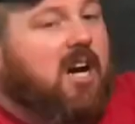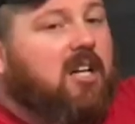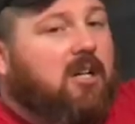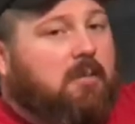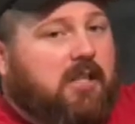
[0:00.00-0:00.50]
talk a
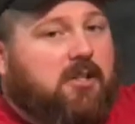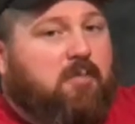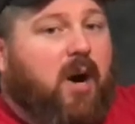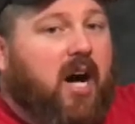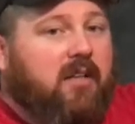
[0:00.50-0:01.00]
little about the
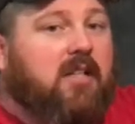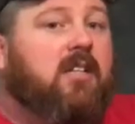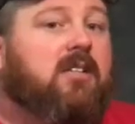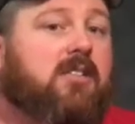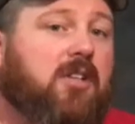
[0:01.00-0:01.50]
spot.
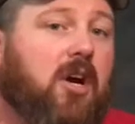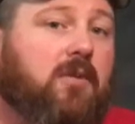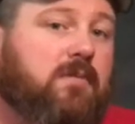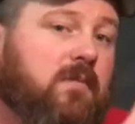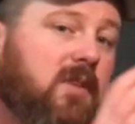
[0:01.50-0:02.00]

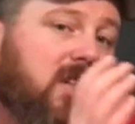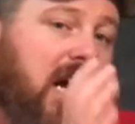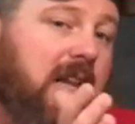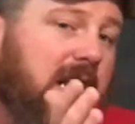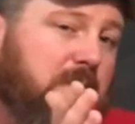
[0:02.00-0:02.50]
So
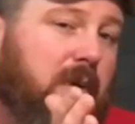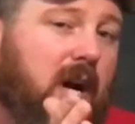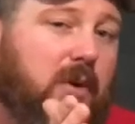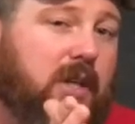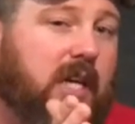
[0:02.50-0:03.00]
that's
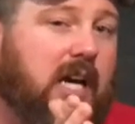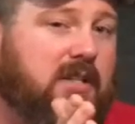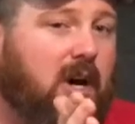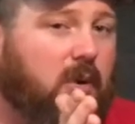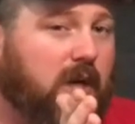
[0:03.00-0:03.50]
probably what you guys
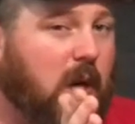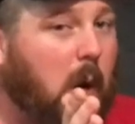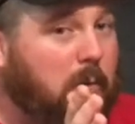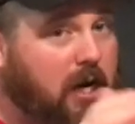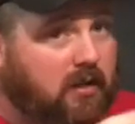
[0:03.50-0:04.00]
all want to
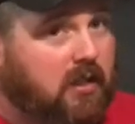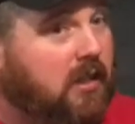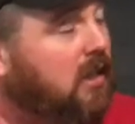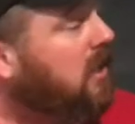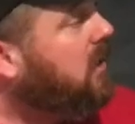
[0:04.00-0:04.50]
know about.
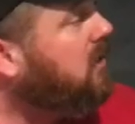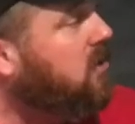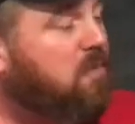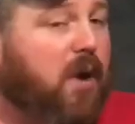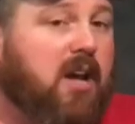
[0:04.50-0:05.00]
The
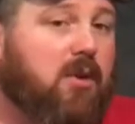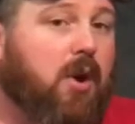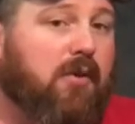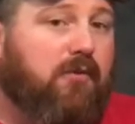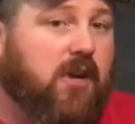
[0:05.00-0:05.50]
spot that
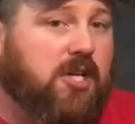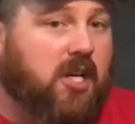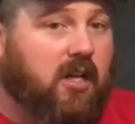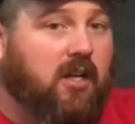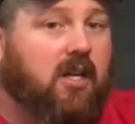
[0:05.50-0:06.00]
we were
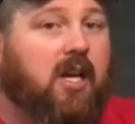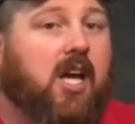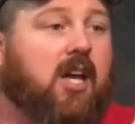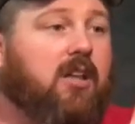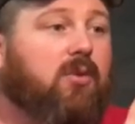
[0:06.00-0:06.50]
fishing,
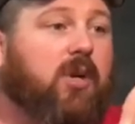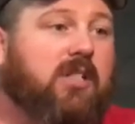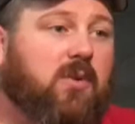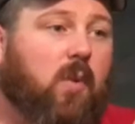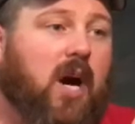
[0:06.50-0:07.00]
and the
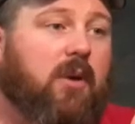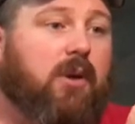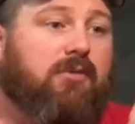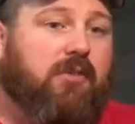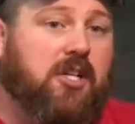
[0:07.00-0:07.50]
reason why
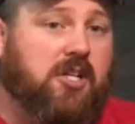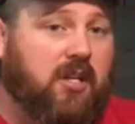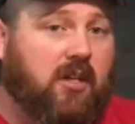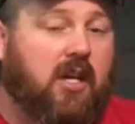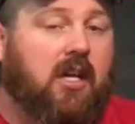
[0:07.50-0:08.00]
we fished
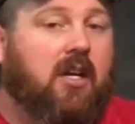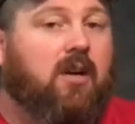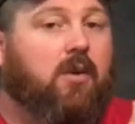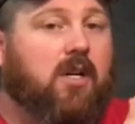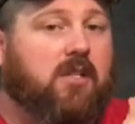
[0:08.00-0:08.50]
it
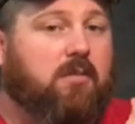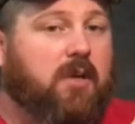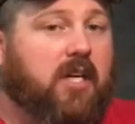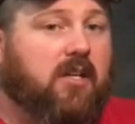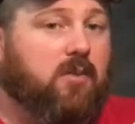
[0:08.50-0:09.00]
was
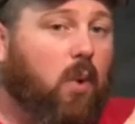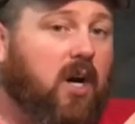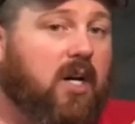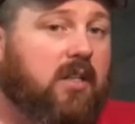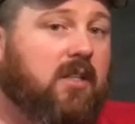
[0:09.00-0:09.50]
because,
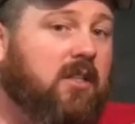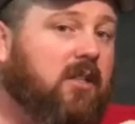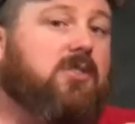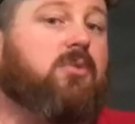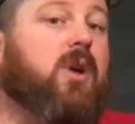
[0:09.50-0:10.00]
one,
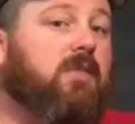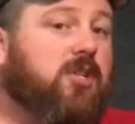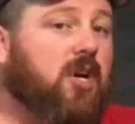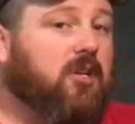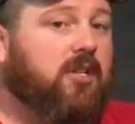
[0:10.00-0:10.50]
it's a river
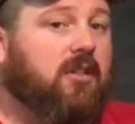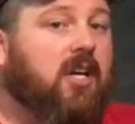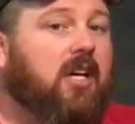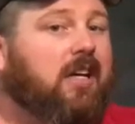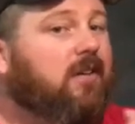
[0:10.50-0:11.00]
junction.
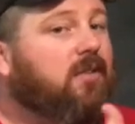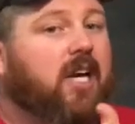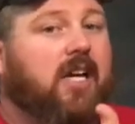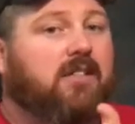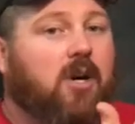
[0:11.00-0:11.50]
If you
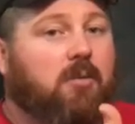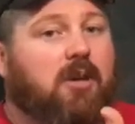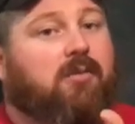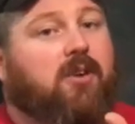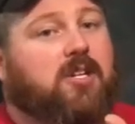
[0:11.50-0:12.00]
guys know me
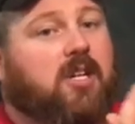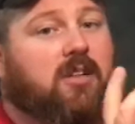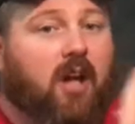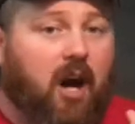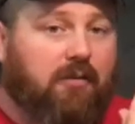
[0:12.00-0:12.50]
and fishing, I
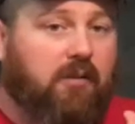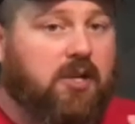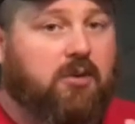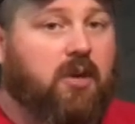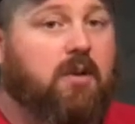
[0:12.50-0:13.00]
love
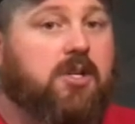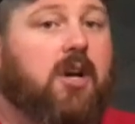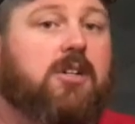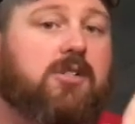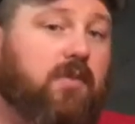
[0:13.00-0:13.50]
fishing river
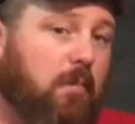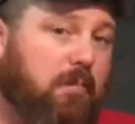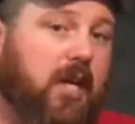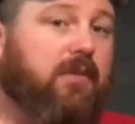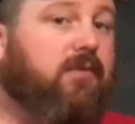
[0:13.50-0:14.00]
junctions for
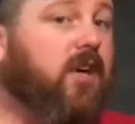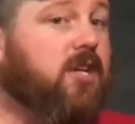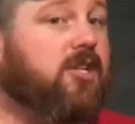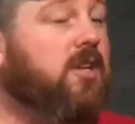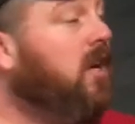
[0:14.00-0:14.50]
big fish.